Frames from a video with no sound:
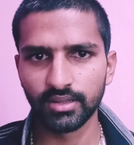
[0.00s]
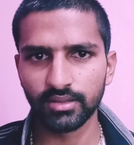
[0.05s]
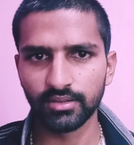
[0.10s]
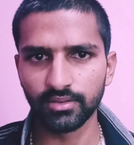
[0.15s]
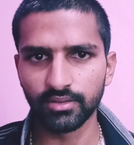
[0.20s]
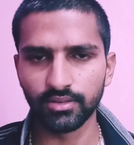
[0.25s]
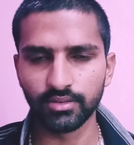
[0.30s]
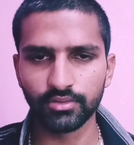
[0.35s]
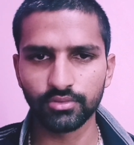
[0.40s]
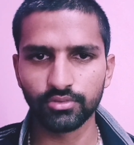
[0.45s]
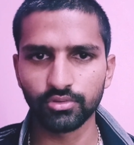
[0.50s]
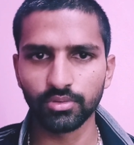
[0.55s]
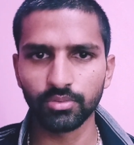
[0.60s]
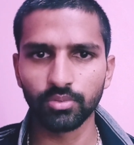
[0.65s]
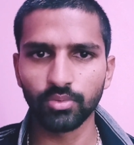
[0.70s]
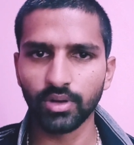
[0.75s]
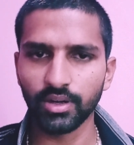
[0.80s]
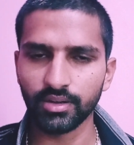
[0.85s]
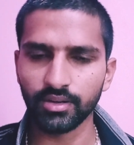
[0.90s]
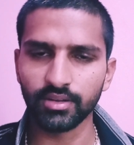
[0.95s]
the ratio of
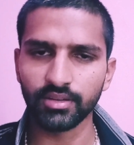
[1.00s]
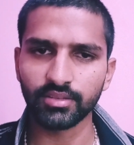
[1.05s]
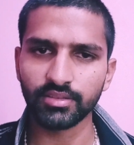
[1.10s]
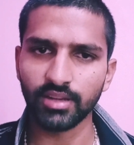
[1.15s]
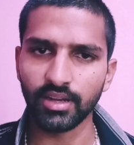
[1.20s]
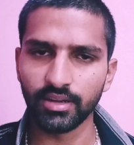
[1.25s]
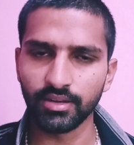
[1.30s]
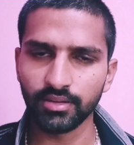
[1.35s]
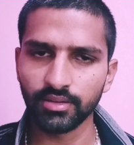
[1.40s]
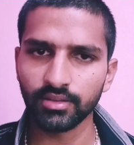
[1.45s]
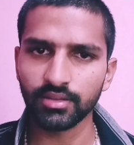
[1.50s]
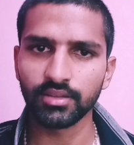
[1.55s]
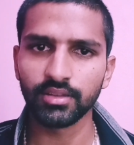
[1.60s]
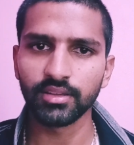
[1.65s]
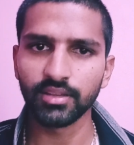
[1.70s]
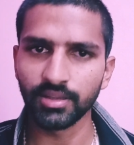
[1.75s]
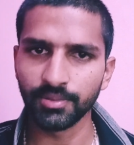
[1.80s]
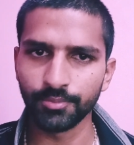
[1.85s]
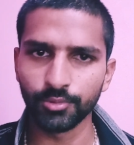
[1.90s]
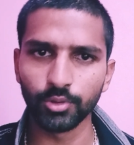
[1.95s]
water and sand is
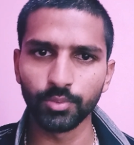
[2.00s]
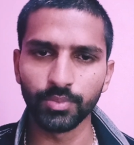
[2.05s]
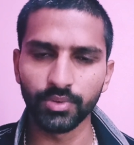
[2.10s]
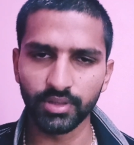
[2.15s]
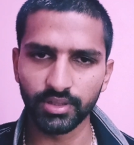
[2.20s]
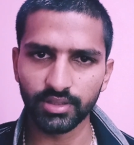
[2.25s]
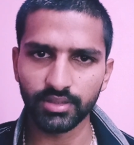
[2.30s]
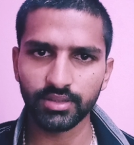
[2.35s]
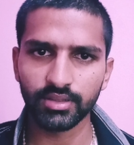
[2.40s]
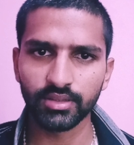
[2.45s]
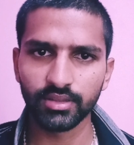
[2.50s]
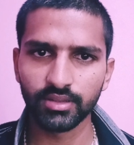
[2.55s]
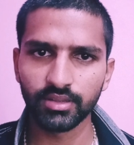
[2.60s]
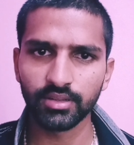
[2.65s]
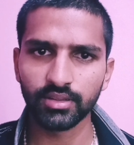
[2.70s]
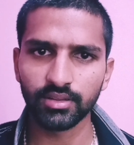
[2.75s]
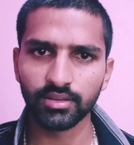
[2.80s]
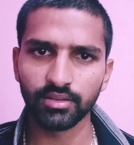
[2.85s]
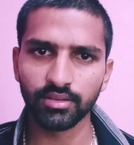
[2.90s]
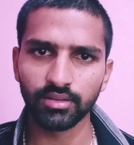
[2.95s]
appropriate.
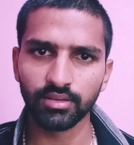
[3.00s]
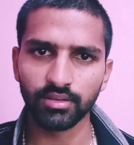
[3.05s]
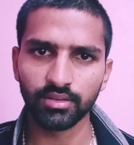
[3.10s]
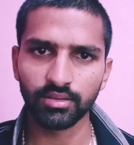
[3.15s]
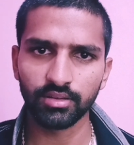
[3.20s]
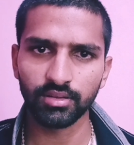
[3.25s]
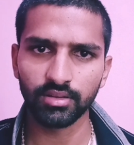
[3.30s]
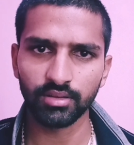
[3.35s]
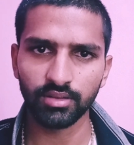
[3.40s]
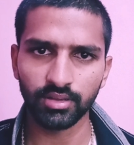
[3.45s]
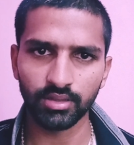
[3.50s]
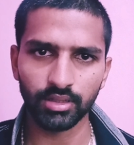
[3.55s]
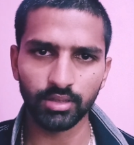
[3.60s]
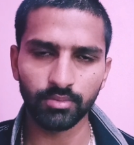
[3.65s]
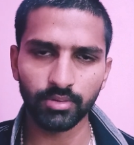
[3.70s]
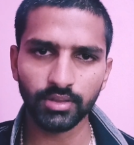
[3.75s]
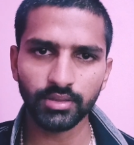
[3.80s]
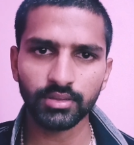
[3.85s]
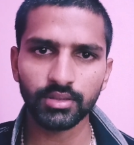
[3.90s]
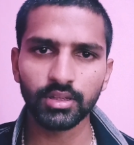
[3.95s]

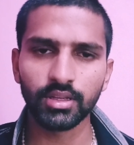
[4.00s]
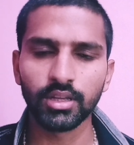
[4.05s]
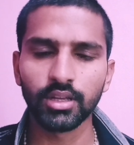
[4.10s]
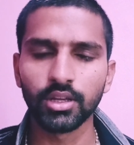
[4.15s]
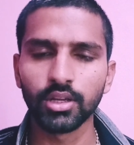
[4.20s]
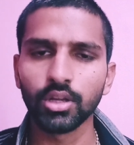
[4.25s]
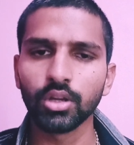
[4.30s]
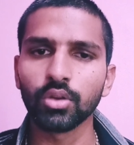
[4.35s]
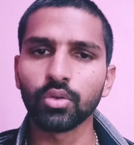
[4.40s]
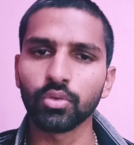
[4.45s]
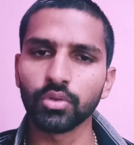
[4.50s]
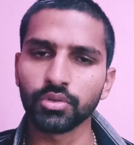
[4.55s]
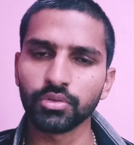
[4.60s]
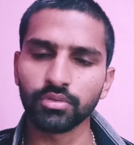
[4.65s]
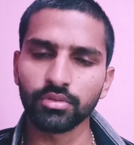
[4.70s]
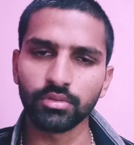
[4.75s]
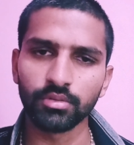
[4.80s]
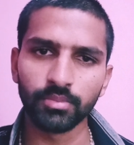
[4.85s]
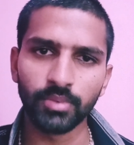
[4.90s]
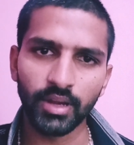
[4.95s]
Otherwise we
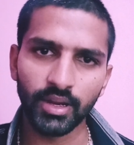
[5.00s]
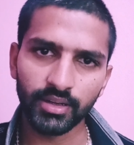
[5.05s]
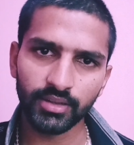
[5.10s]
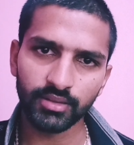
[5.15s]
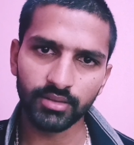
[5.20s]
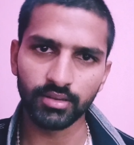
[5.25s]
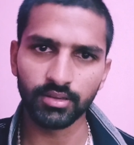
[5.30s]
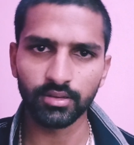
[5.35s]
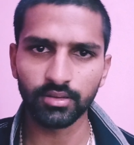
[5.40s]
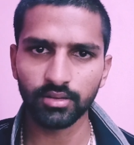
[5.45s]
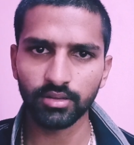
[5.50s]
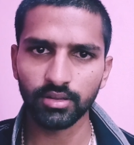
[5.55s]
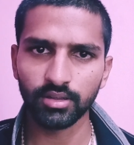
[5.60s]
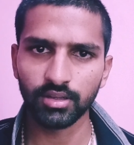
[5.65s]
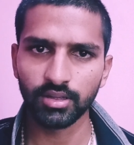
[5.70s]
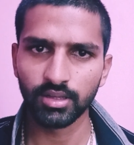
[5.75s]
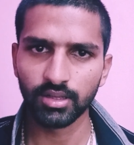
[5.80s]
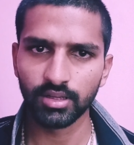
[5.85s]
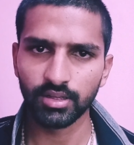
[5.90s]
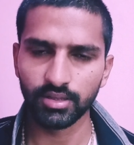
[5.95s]
should vary the
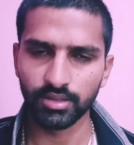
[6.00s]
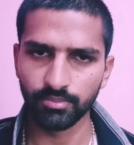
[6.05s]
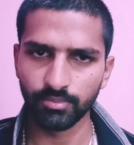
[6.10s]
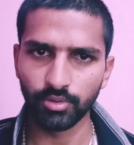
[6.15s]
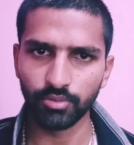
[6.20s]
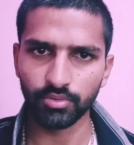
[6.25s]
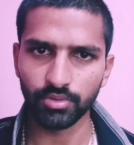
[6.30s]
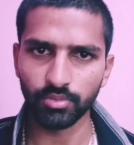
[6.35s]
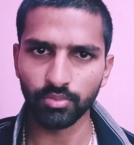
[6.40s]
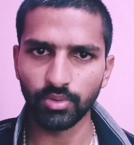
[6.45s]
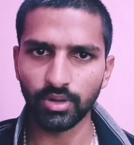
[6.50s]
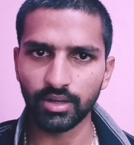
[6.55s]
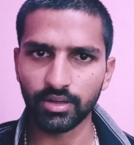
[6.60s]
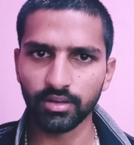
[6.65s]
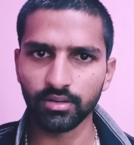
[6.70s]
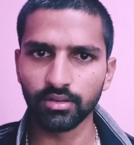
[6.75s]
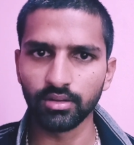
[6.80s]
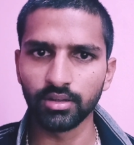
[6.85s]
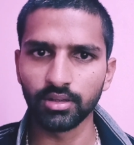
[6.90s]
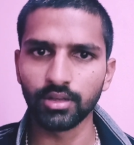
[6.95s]
amount of
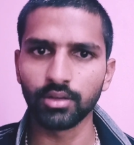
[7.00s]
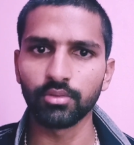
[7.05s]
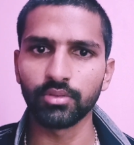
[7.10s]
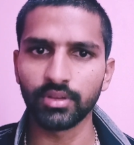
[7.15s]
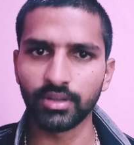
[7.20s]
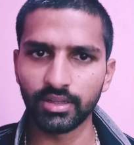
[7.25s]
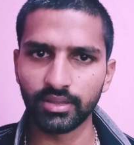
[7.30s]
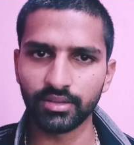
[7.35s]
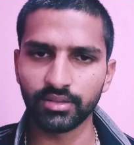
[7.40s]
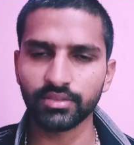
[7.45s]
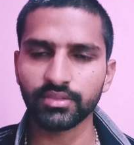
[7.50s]
water until we get a